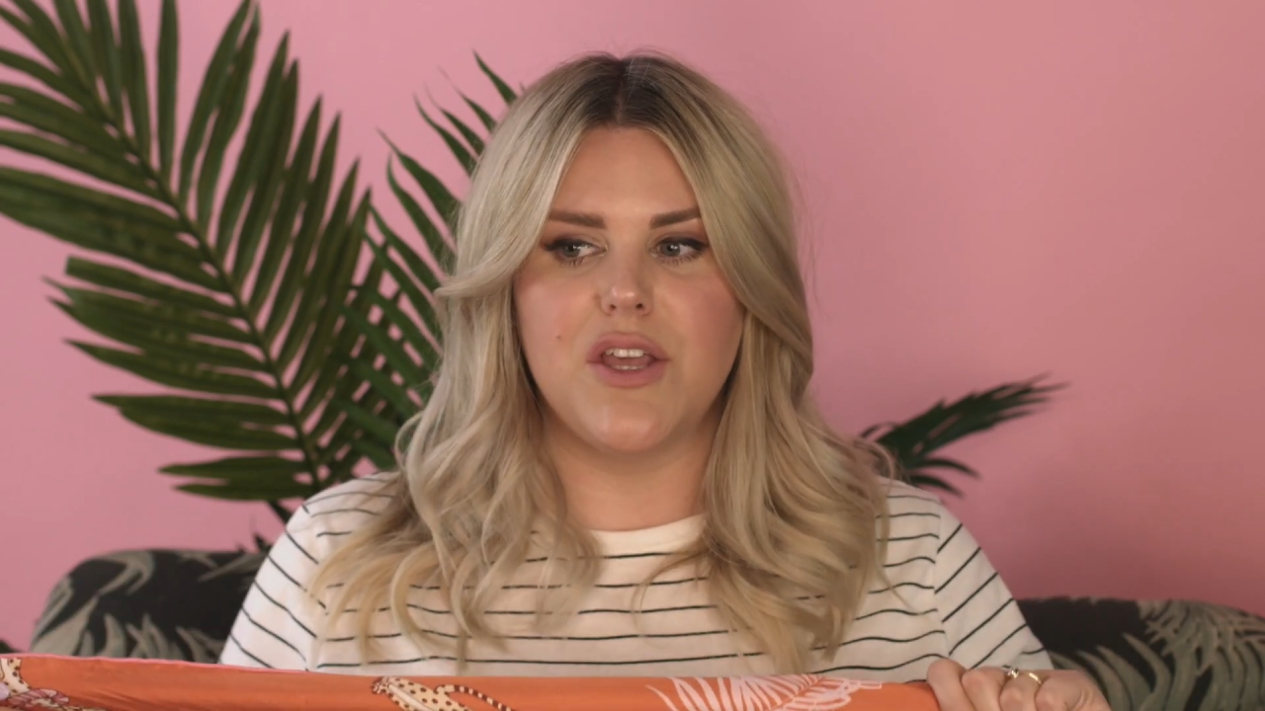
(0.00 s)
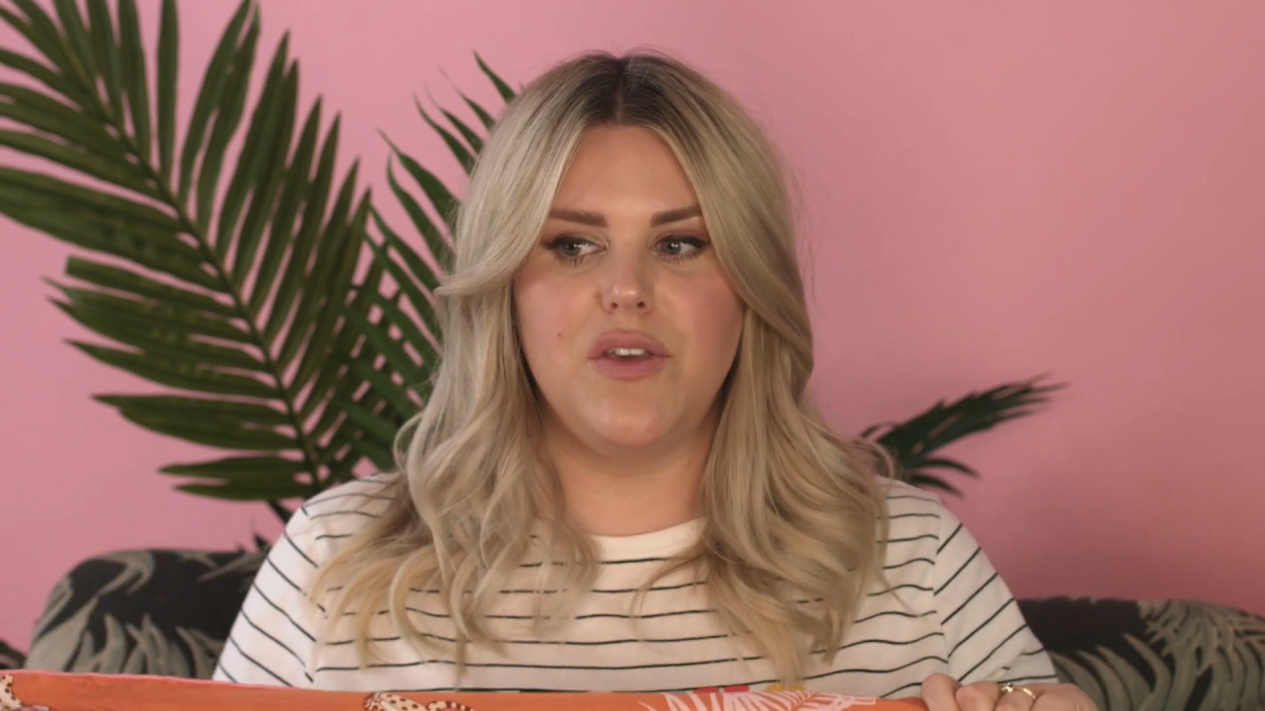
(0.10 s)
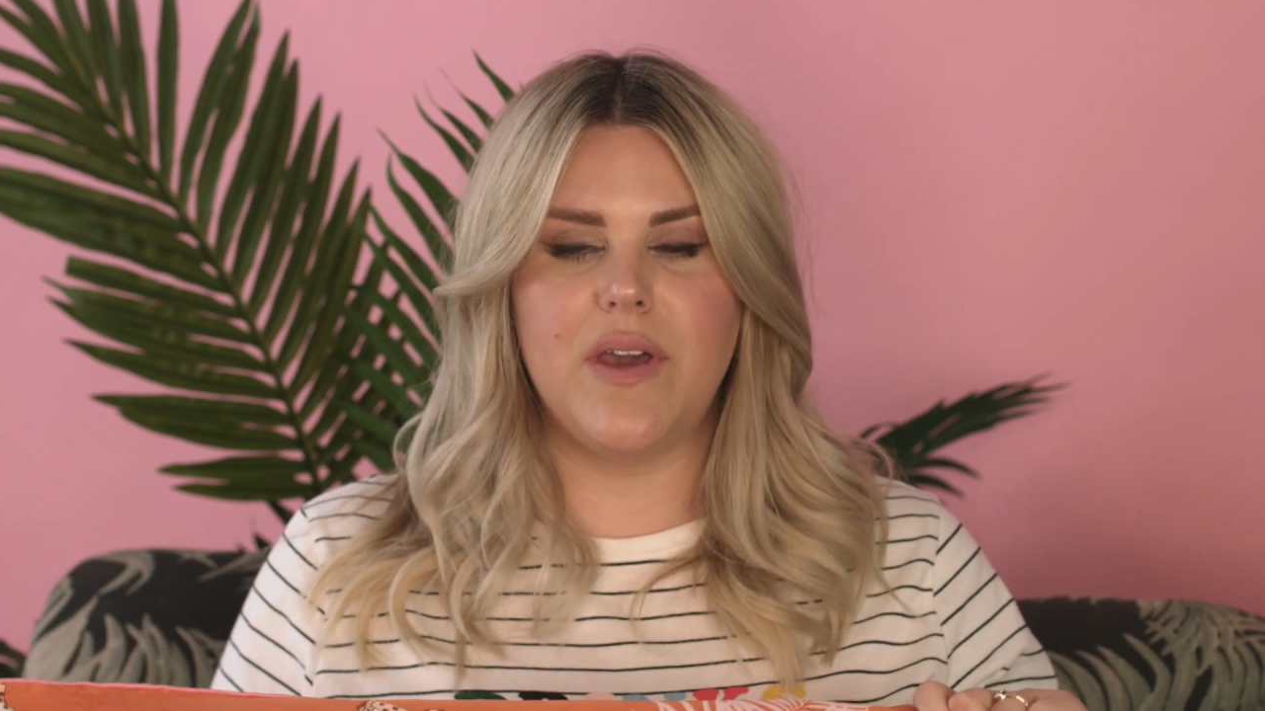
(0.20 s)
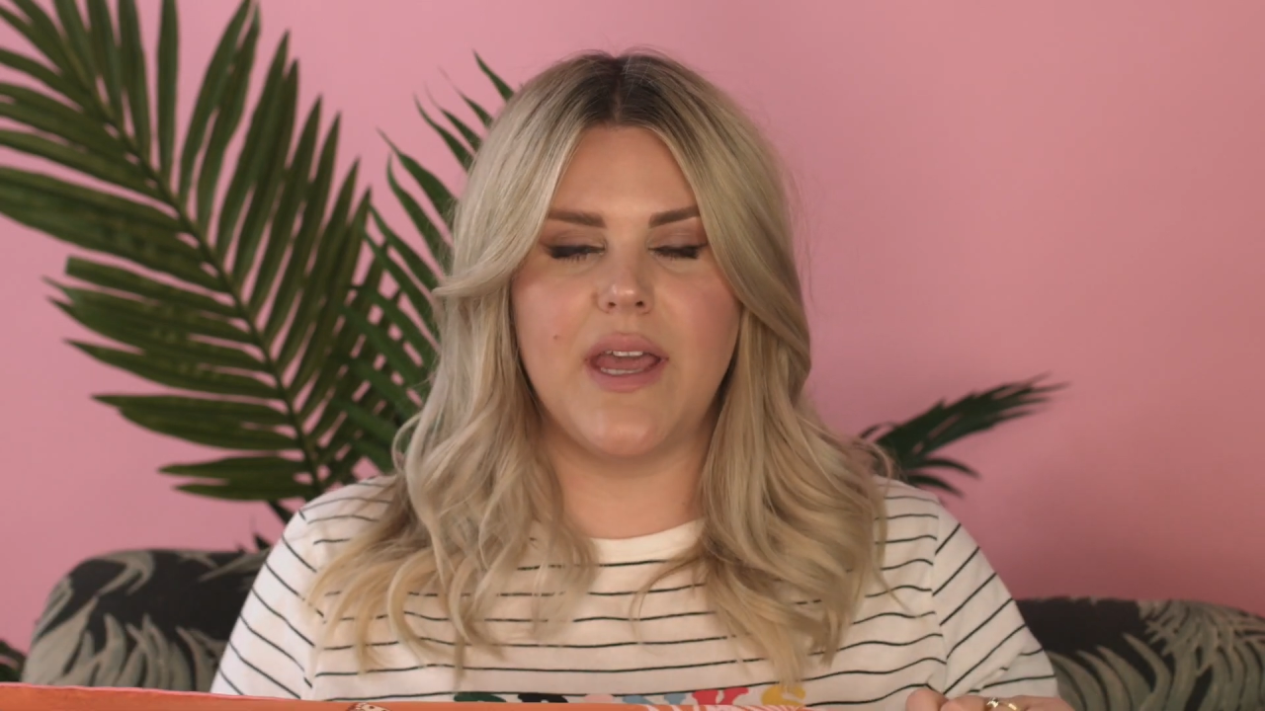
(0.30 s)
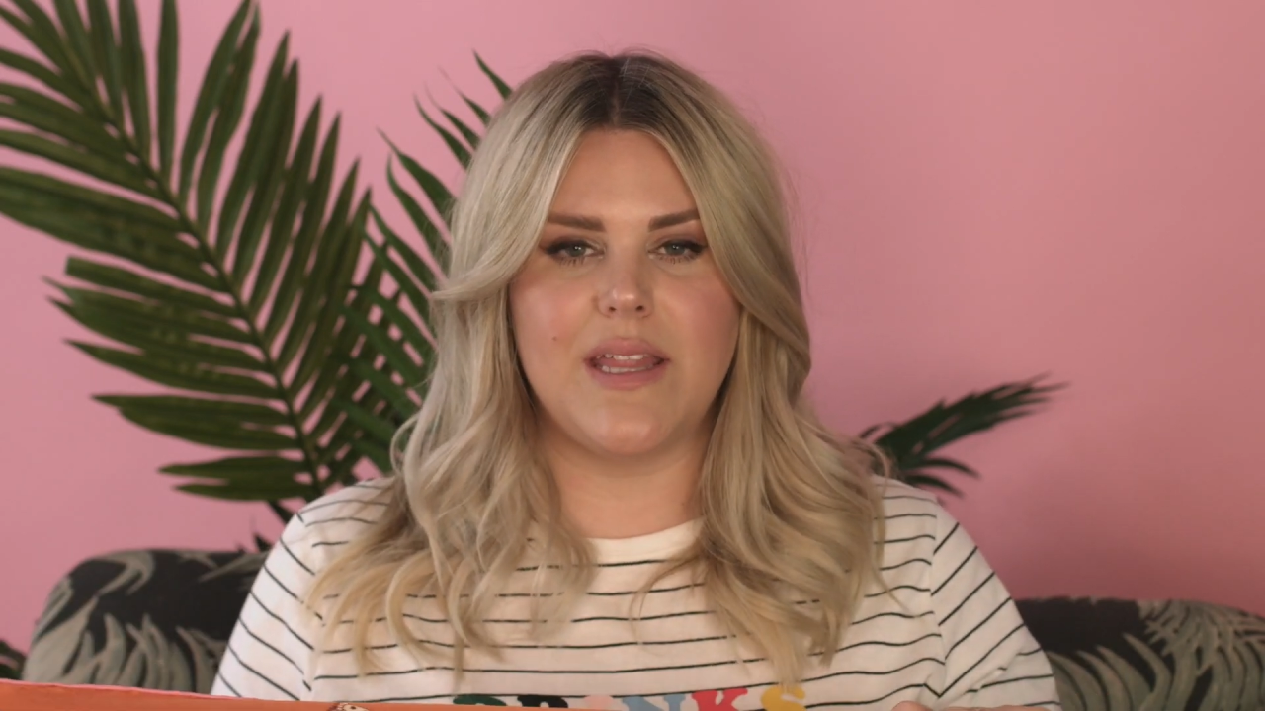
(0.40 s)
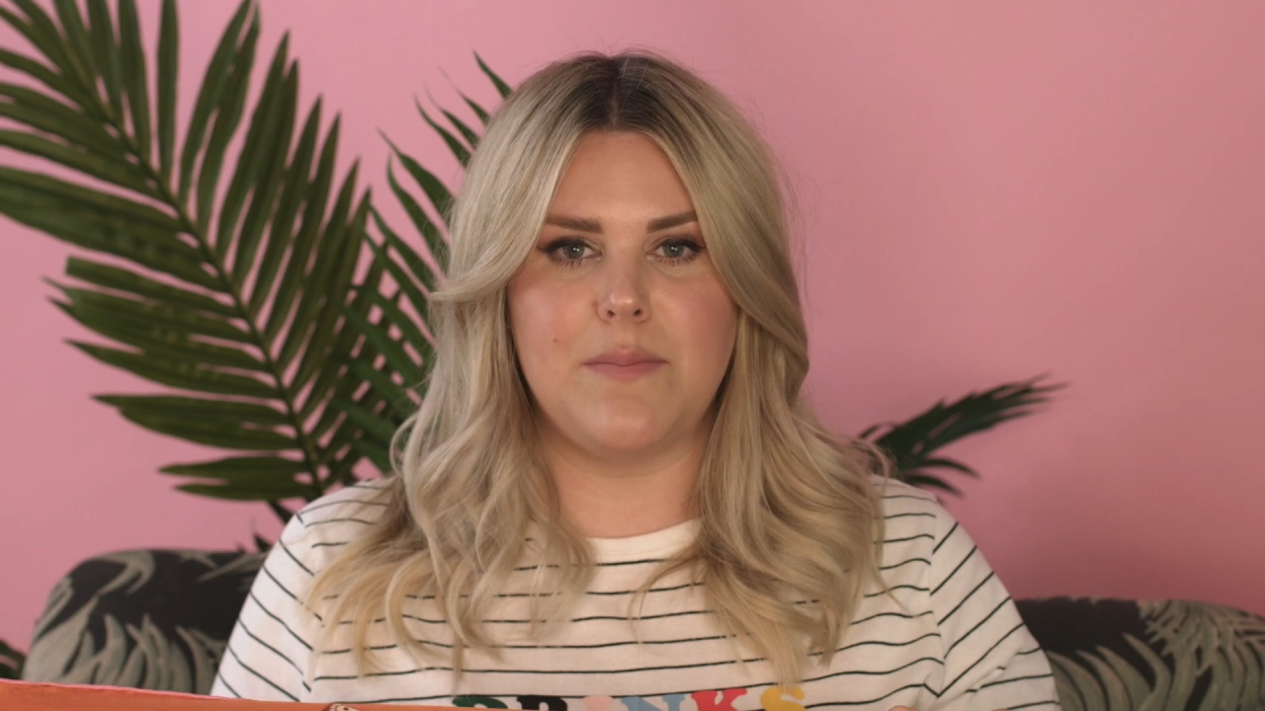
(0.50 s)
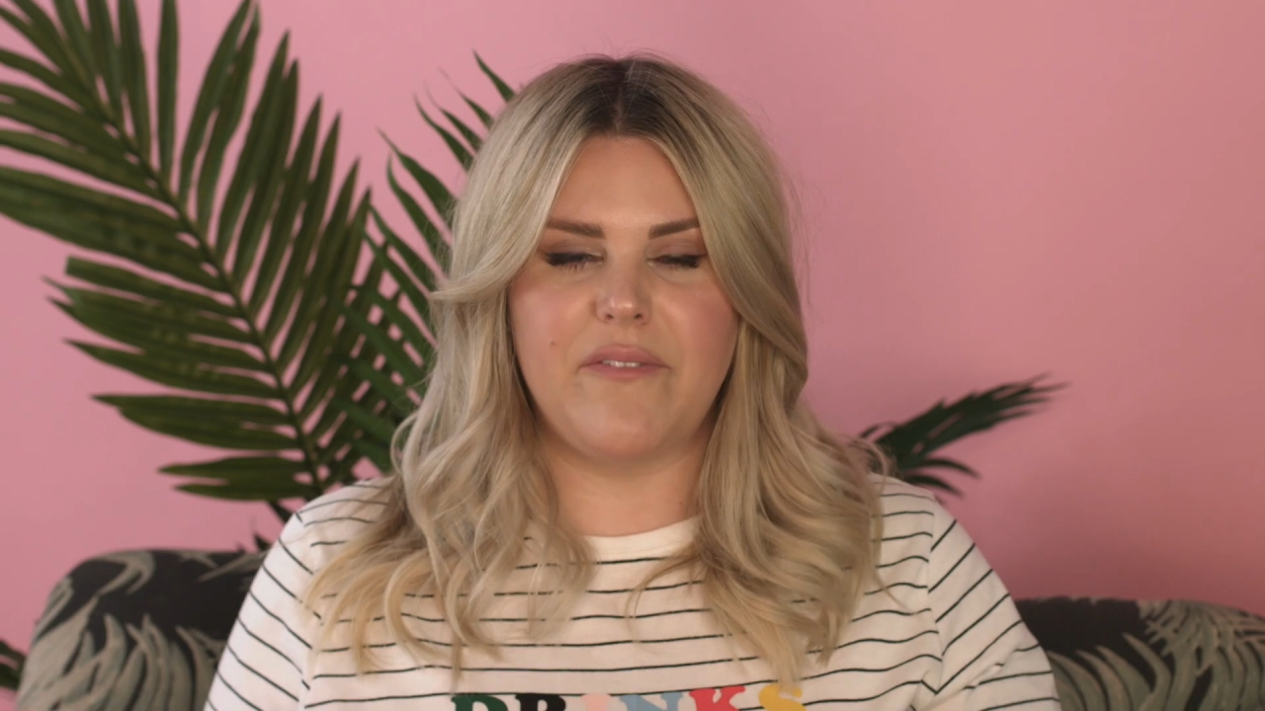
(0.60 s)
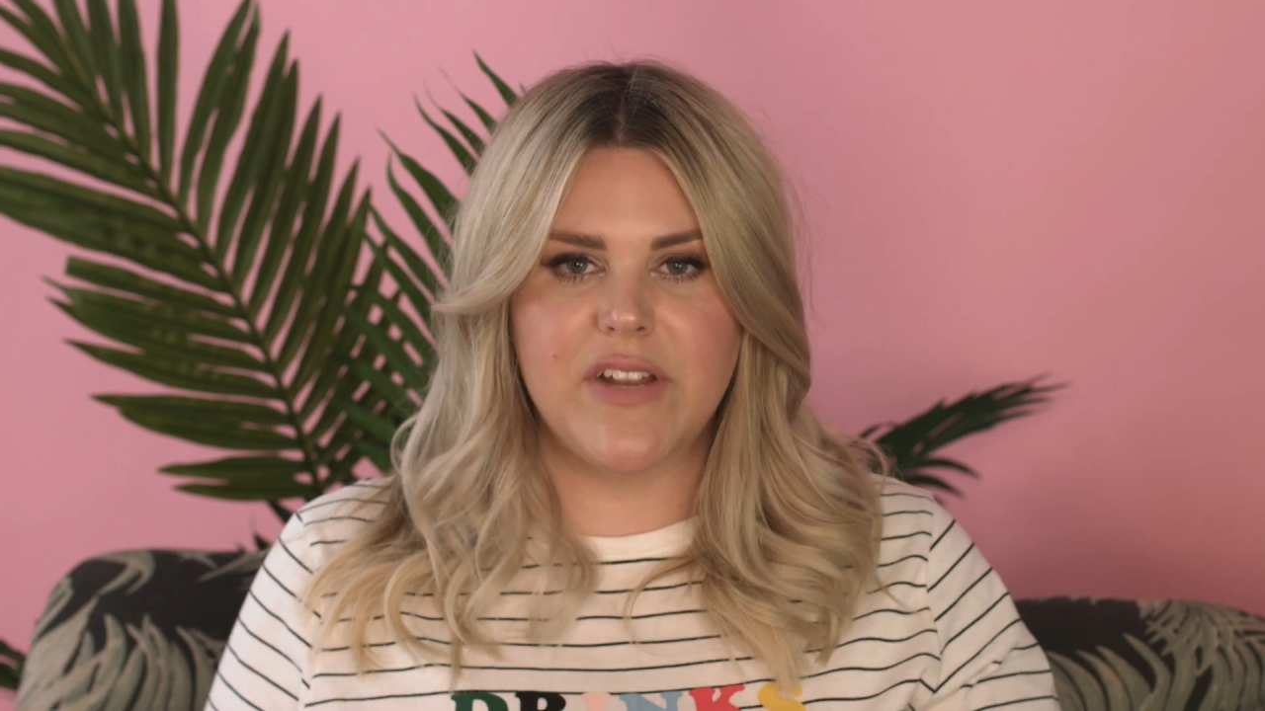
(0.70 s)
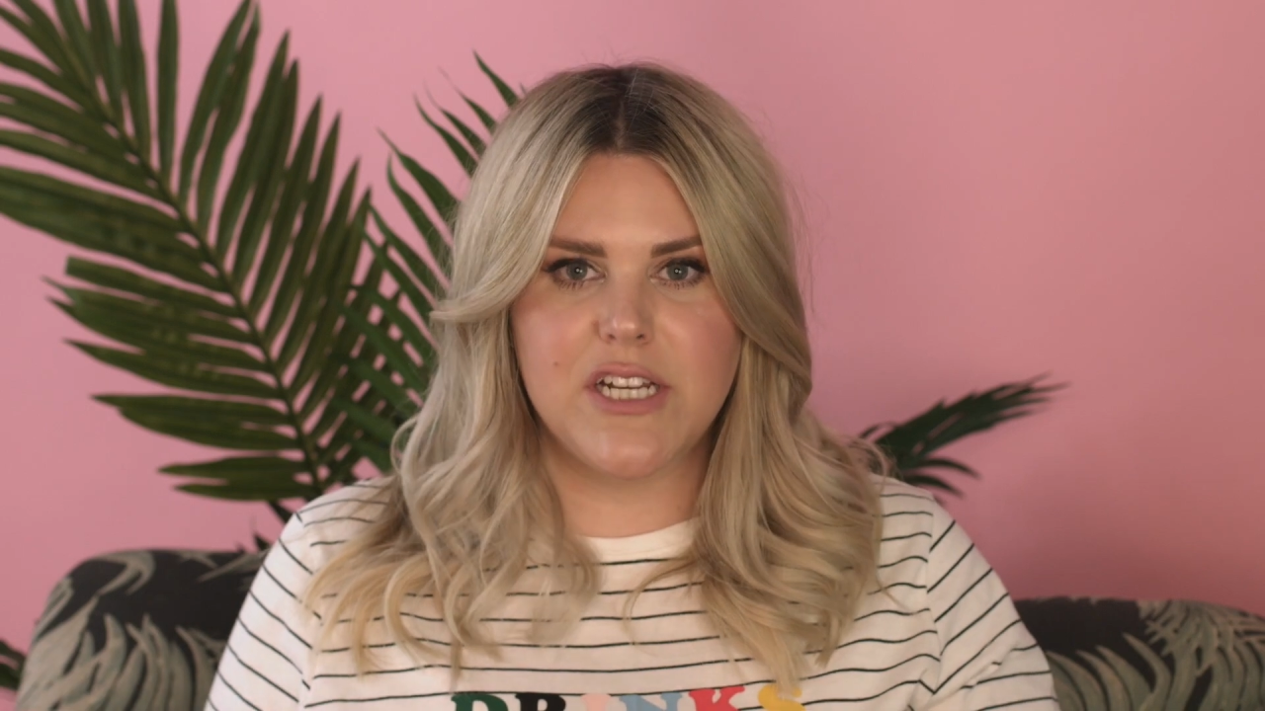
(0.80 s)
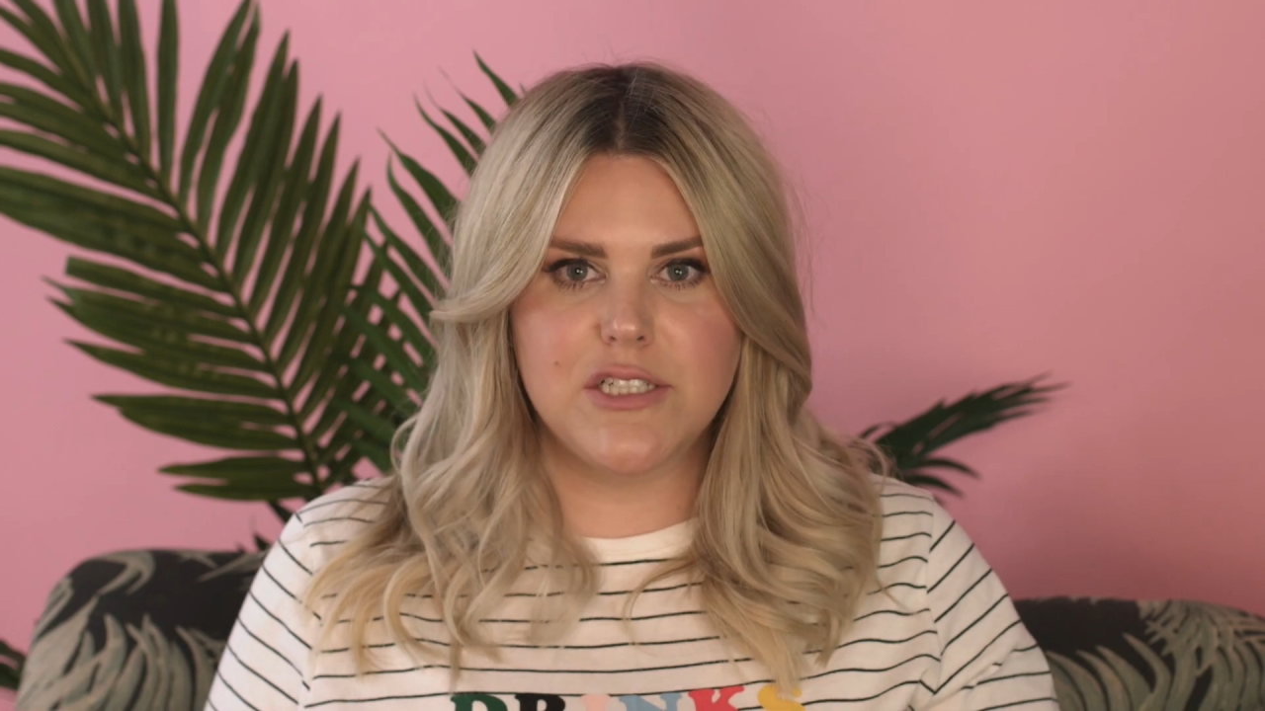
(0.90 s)
You can get them
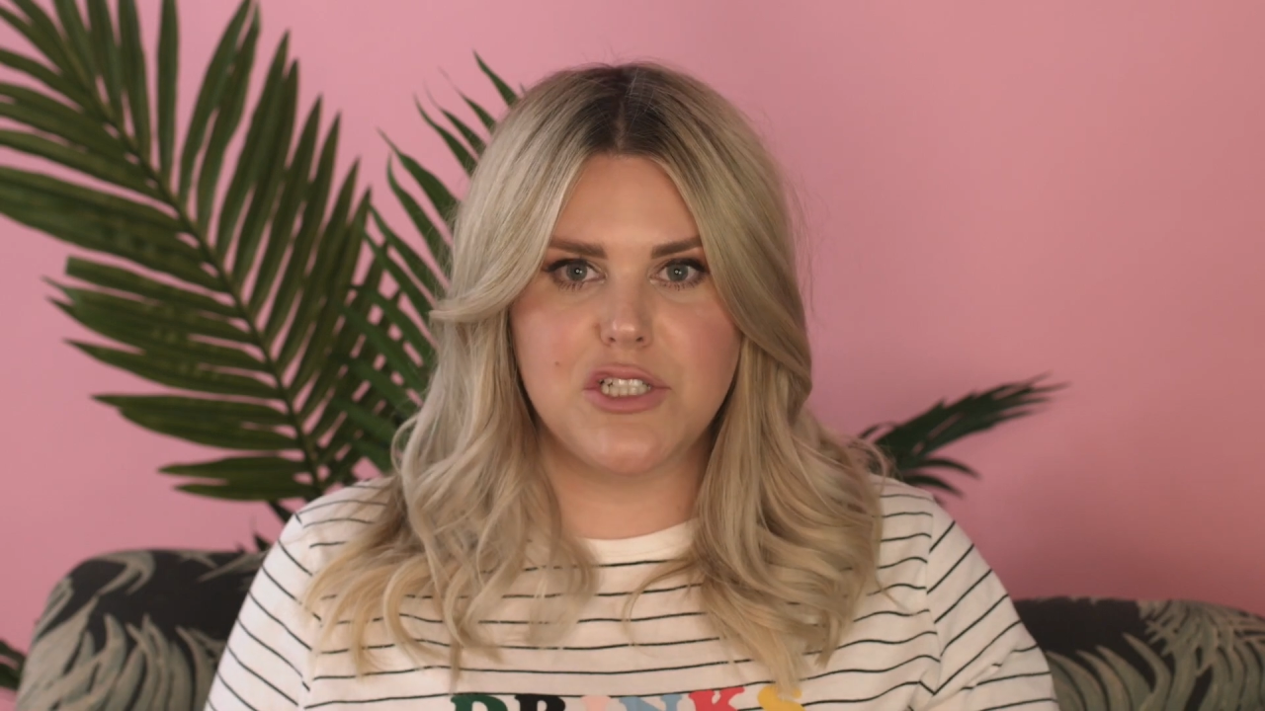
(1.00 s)
at vintage